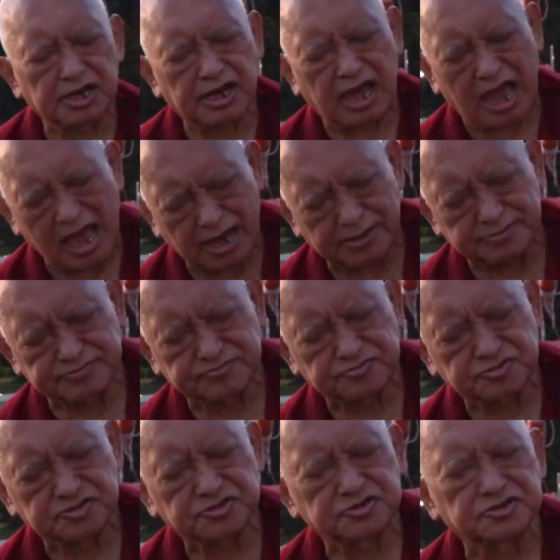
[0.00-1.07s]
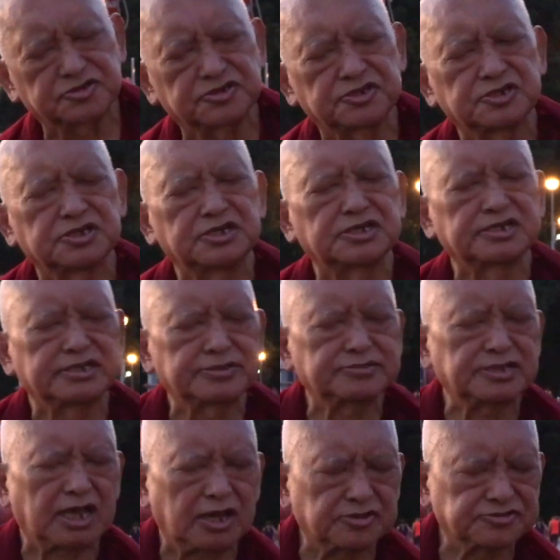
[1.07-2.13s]
harm, you know, living in
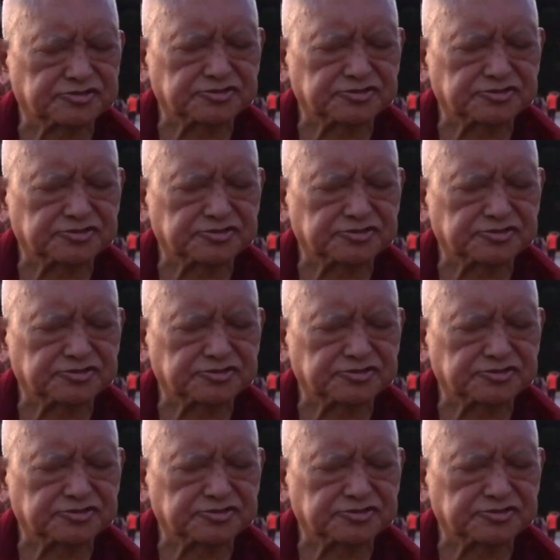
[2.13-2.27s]
the house.